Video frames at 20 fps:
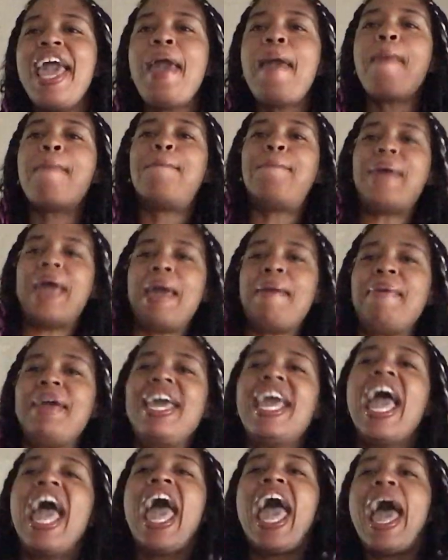Hey,
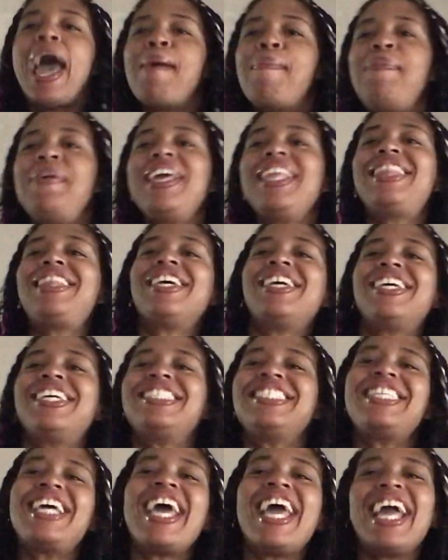baby. Happy
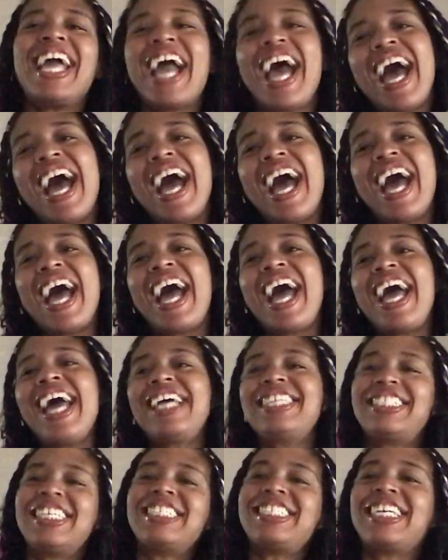Thursday,
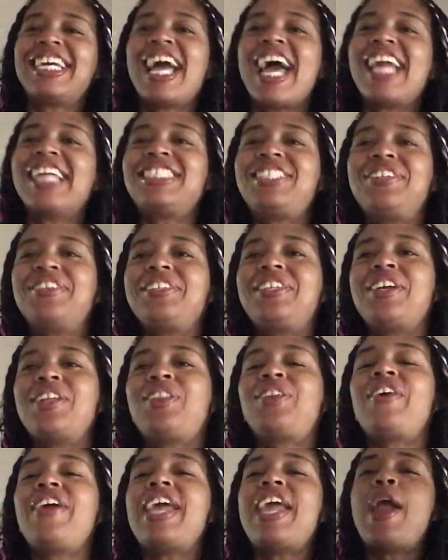guys. Sunshine Goddess
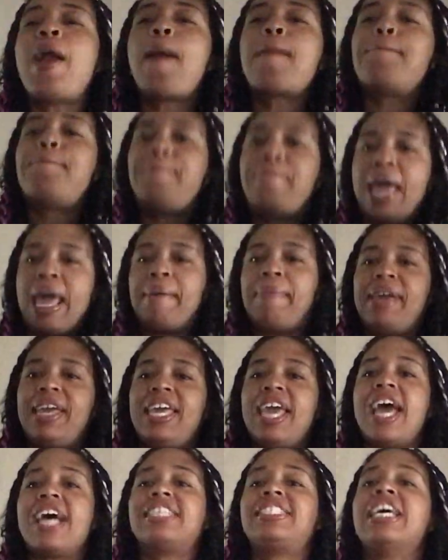323 here, baby.
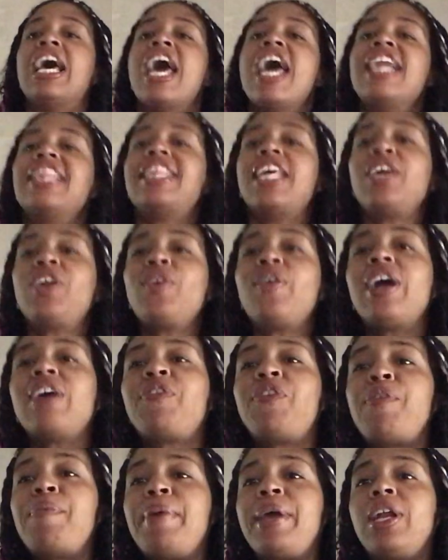Yes. Thank you
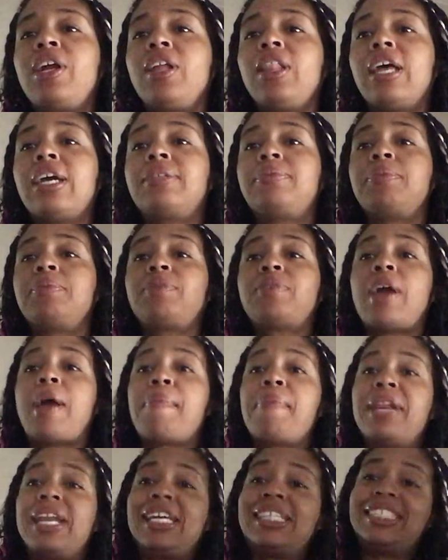guys for being here, like,
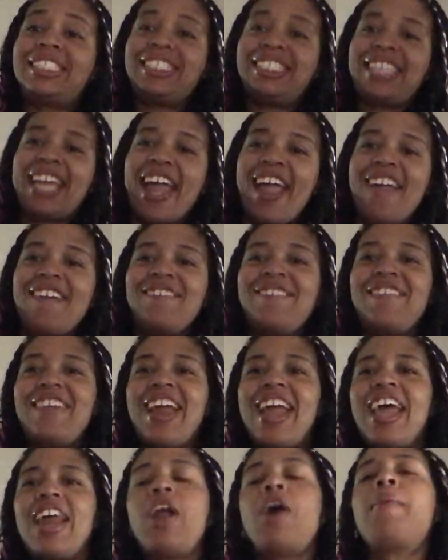subscribing, and sharing.
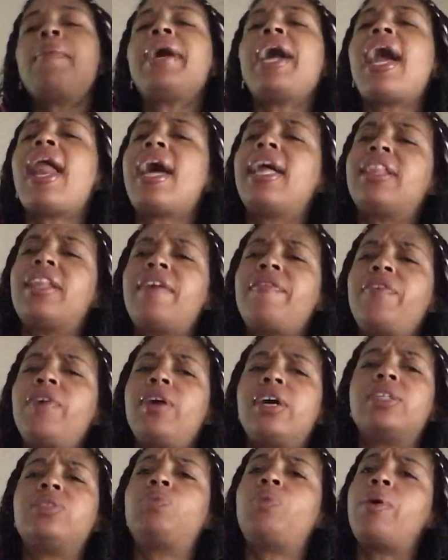Oh, my God. I love you
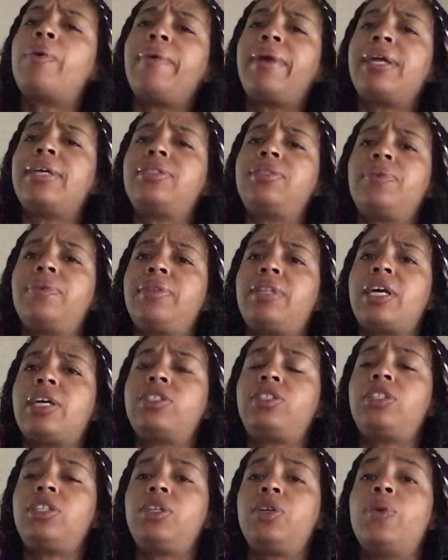guys. What would I do
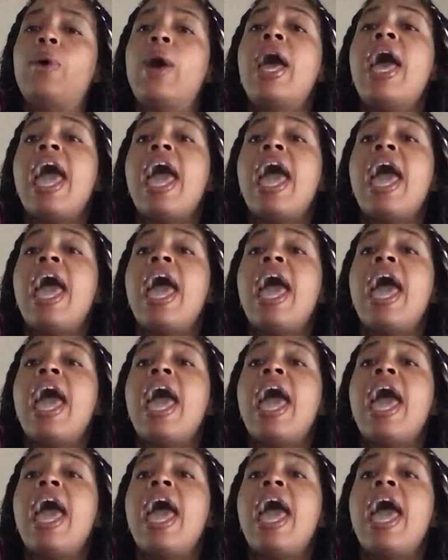without you?